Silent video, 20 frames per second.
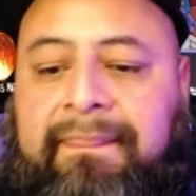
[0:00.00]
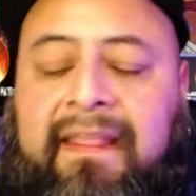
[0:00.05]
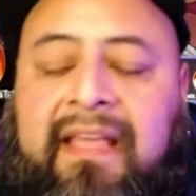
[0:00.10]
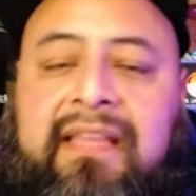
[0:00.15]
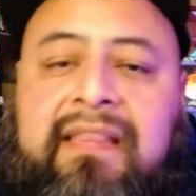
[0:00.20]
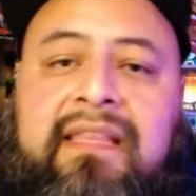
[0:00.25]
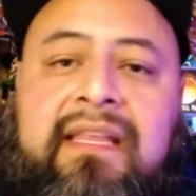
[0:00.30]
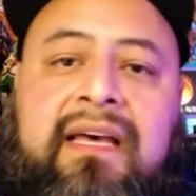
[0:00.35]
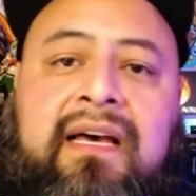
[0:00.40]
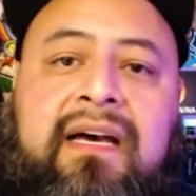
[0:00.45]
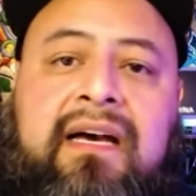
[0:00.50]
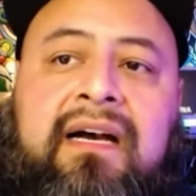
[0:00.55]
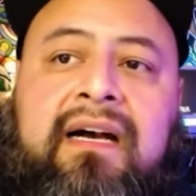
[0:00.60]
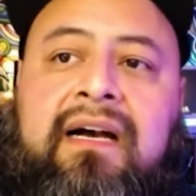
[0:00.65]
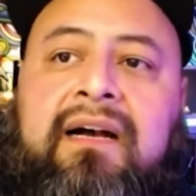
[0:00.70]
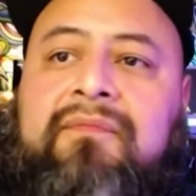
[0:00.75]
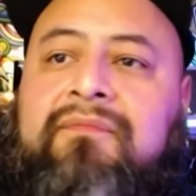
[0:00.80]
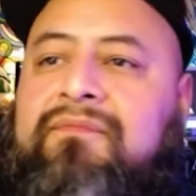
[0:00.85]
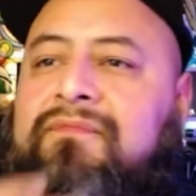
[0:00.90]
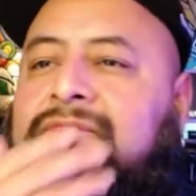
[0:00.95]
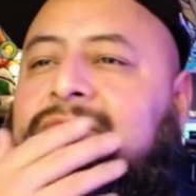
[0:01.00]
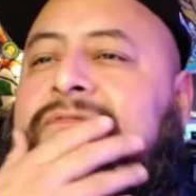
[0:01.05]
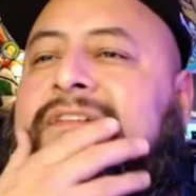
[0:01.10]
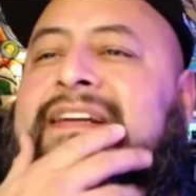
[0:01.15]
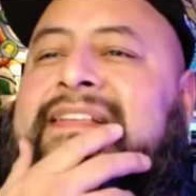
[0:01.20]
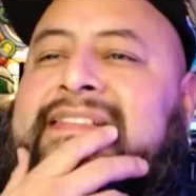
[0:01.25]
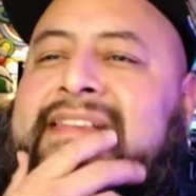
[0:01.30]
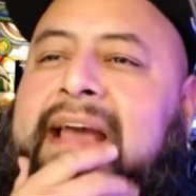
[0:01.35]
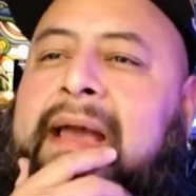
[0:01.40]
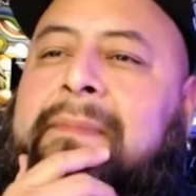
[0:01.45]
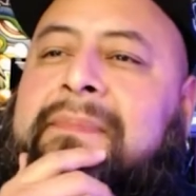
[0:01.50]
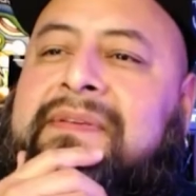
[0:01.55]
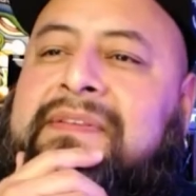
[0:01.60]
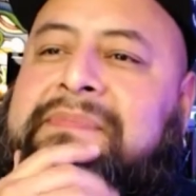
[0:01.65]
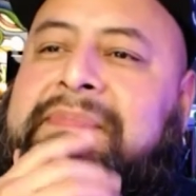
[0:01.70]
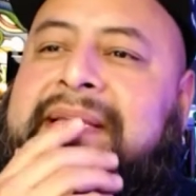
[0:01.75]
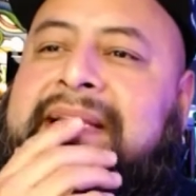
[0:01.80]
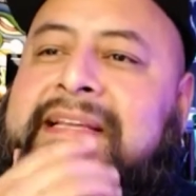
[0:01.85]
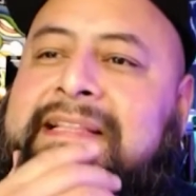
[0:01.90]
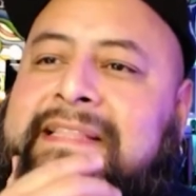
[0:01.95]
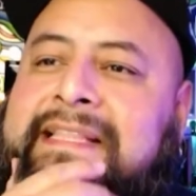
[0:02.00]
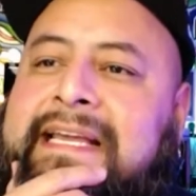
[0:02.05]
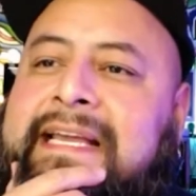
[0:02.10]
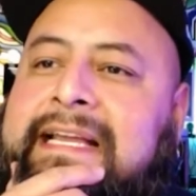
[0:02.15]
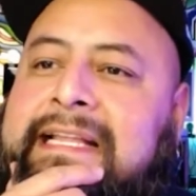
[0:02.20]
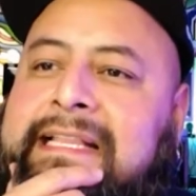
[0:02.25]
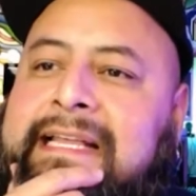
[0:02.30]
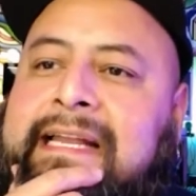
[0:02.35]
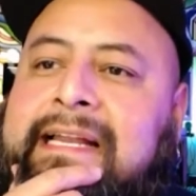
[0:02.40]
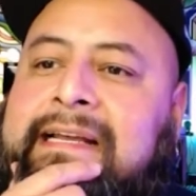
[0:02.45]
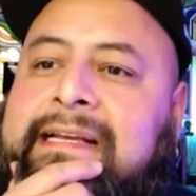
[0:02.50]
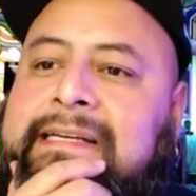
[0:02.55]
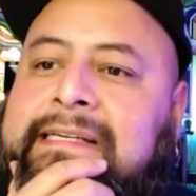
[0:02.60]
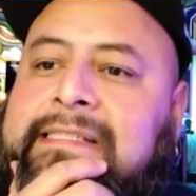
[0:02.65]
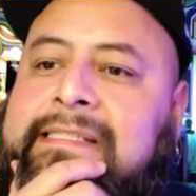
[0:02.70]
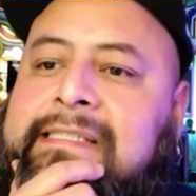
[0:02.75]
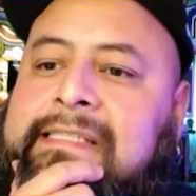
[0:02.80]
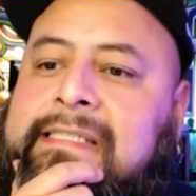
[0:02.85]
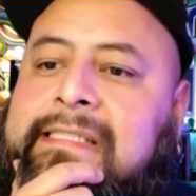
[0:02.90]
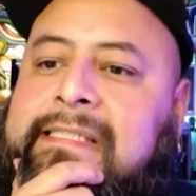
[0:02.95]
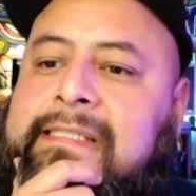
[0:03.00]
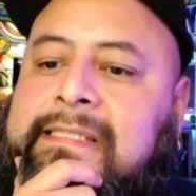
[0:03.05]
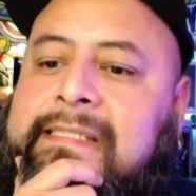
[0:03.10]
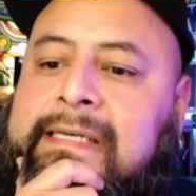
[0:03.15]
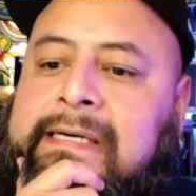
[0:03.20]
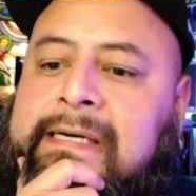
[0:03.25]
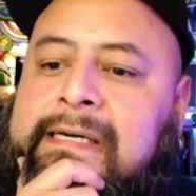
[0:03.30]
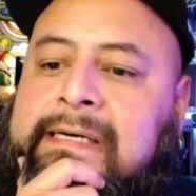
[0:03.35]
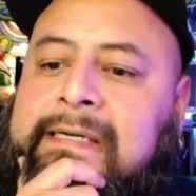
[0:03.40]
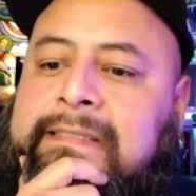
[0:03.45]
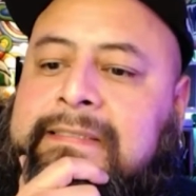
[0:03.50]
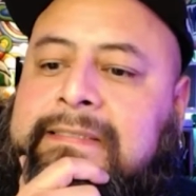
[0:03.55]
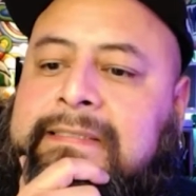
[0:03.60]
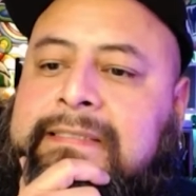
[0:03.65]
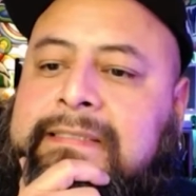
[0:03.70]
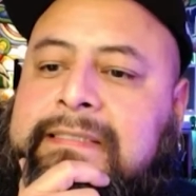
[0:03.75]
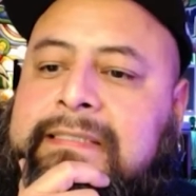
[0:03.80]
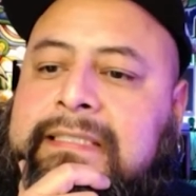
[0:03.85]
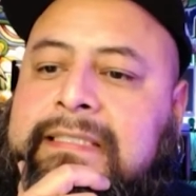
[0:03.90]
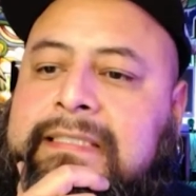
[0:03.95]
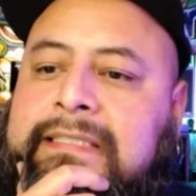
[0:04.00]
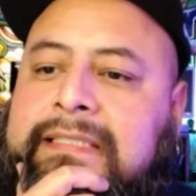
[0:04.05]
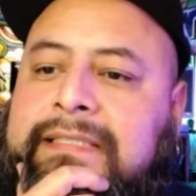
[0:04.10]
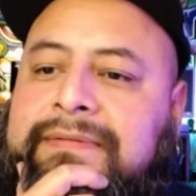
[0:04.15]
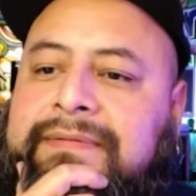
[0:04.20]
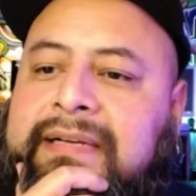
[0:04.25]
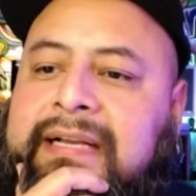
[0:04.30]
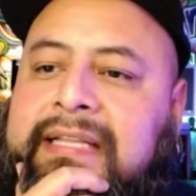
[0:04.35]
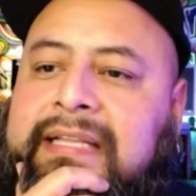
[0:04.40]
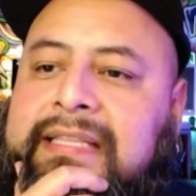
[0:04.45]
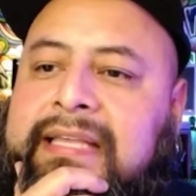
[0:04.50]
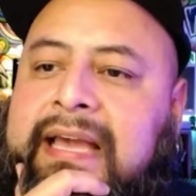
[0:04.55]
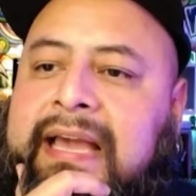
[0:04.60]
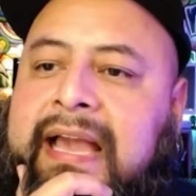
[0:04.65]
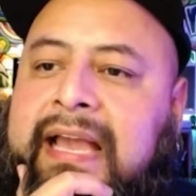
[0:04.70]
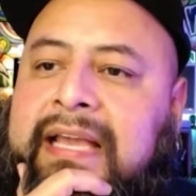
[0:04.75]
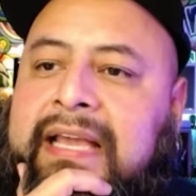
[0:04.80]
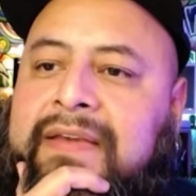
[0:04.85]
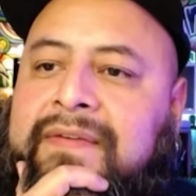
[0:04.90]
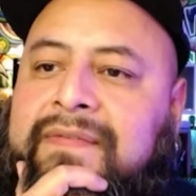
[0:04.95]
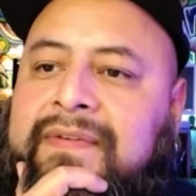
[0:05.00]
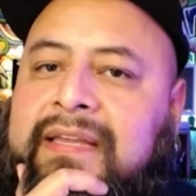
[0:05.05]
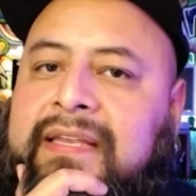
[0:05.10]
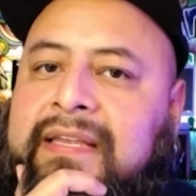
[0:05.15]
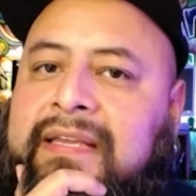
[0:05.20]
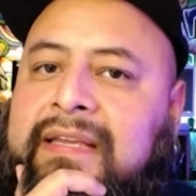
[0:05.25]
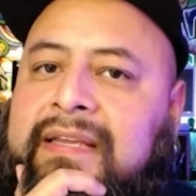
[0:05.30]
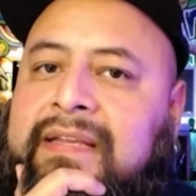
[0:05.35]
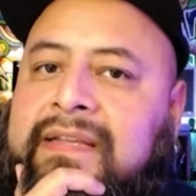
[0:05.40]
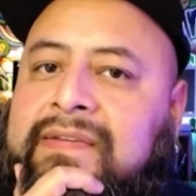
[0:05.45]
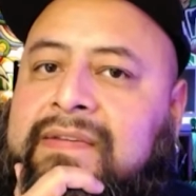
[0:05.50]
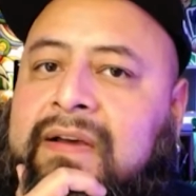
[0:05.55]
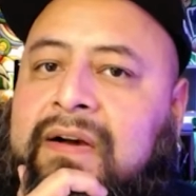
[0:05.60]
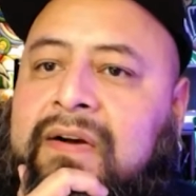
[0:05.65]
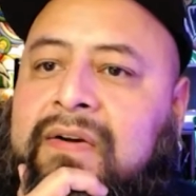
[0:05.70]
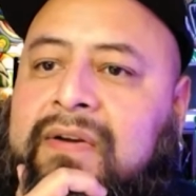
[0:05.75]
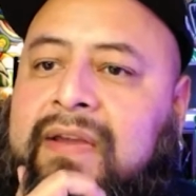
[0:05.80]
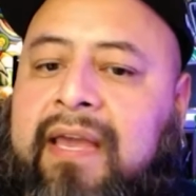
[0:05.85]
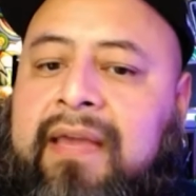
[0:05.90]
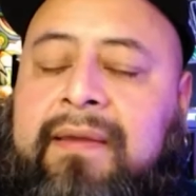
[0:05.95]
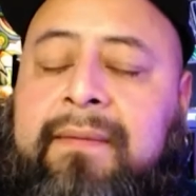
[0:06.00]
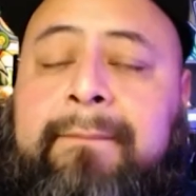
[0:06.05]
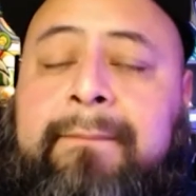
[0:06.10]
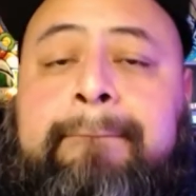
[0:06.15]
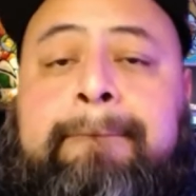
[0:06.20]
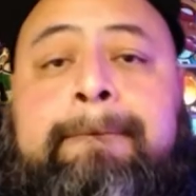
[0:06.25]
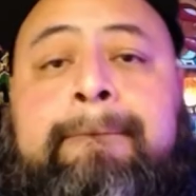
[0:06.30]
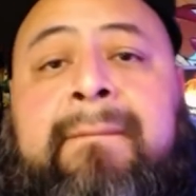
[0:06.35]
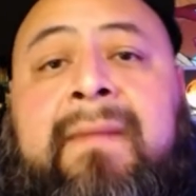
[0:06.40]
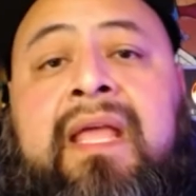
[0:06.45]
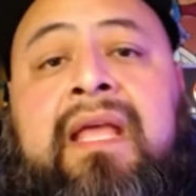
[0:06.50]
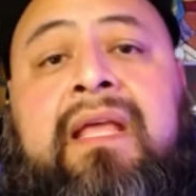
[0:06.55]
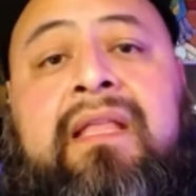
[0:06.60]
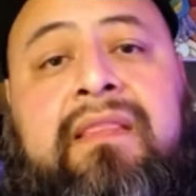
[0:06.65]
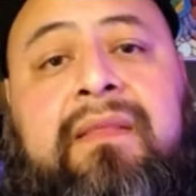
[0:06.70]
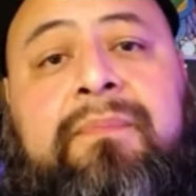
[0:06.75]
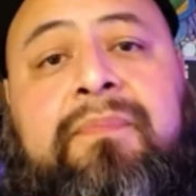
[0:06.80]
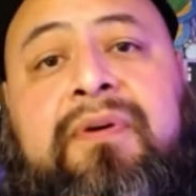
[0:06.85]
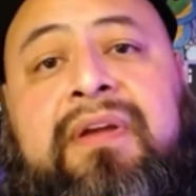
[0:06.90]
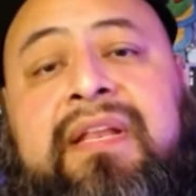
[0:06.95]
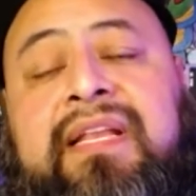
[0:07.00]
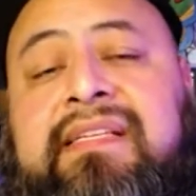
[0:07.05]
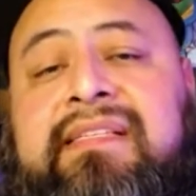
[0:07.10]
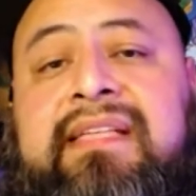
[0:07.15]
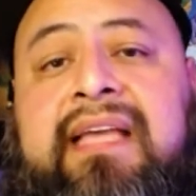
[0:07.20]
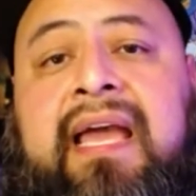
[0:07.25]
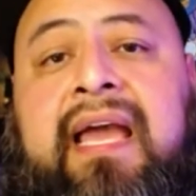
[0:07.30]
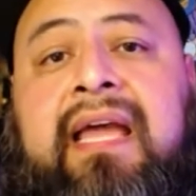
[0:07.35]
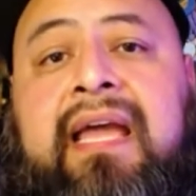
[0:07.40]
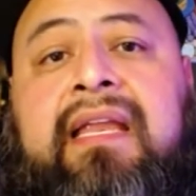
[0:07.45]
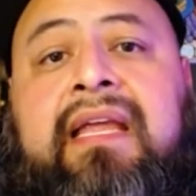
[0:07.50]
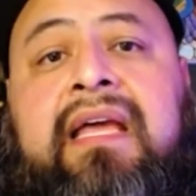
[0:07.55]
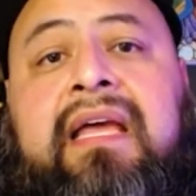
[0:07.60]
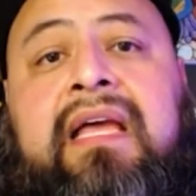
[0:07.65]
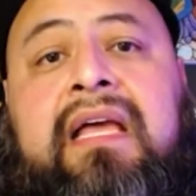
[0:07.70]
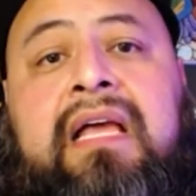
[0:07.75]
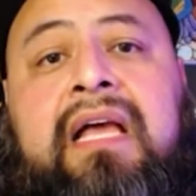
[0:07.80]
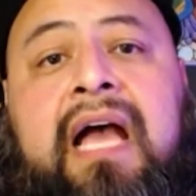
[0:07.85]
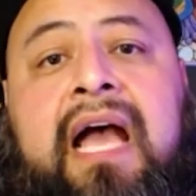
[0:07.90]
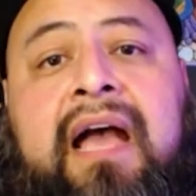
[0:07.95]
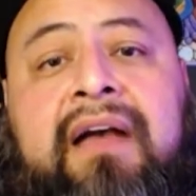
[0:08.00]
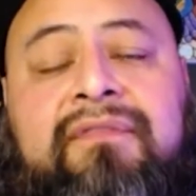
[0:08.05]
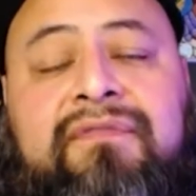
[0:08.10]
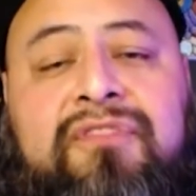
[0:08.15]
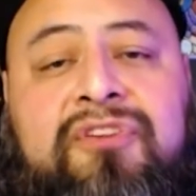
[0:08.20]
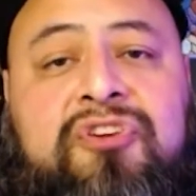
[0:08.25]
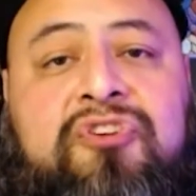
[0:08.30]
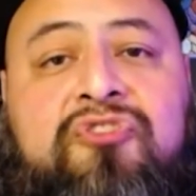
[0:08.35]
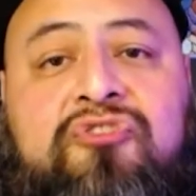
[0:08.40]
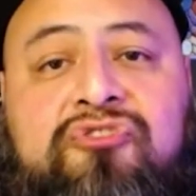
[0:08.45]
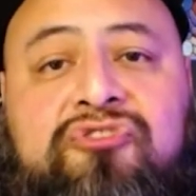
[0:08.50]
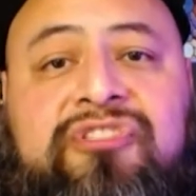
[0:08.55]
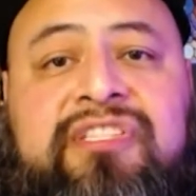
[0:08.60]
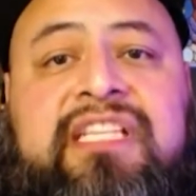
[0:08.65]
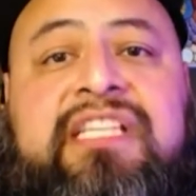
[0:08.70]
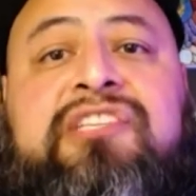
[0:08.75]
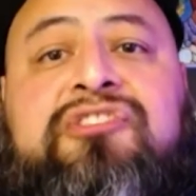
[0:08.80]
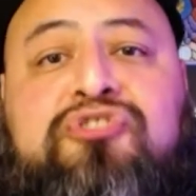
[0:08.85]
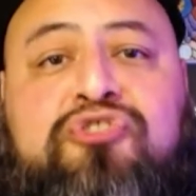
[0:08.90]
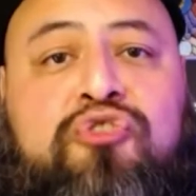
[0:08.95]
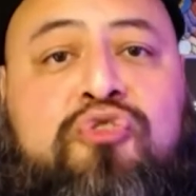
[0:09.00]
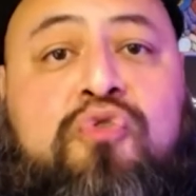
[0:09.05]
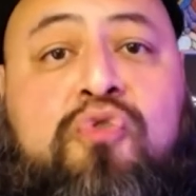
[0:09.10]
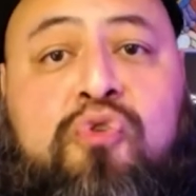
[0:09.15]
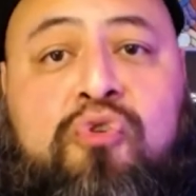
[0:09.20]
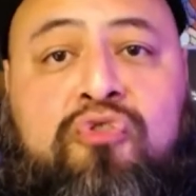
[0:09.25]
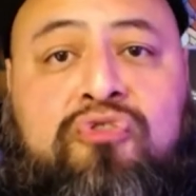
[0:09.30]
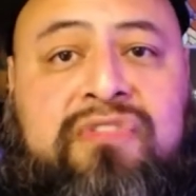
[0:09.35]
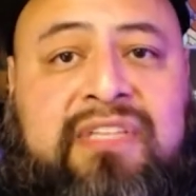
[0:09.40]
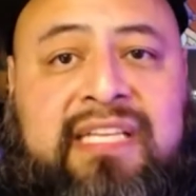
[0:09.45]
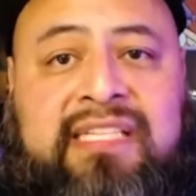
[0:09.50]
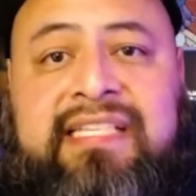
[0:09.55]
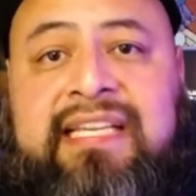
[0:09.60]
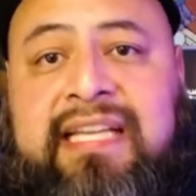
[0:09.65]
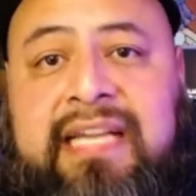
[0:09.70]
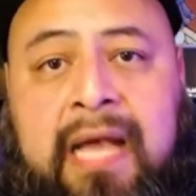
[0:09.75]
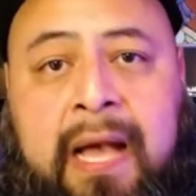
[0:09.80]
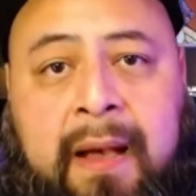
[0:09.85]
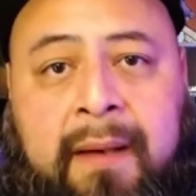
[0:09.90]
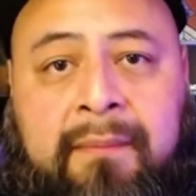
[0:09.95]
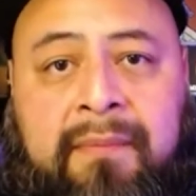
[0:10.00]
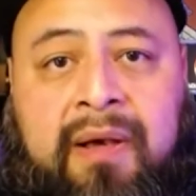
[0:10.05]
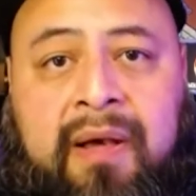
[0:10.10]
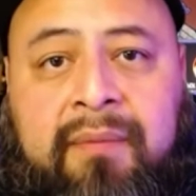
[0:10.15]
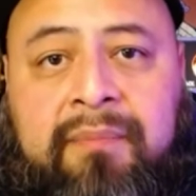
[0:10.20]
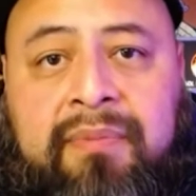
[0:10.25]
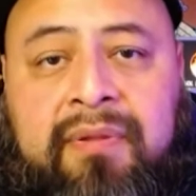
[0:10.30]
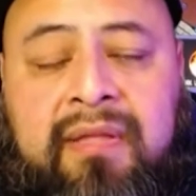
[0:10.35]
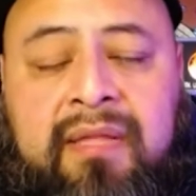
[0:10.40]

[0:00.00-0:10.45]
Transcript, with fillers: the um, WhatsApp has been a thing that I just uh, I never got the hang of it, and it's all okay. The point is that I've used these tools as they come up,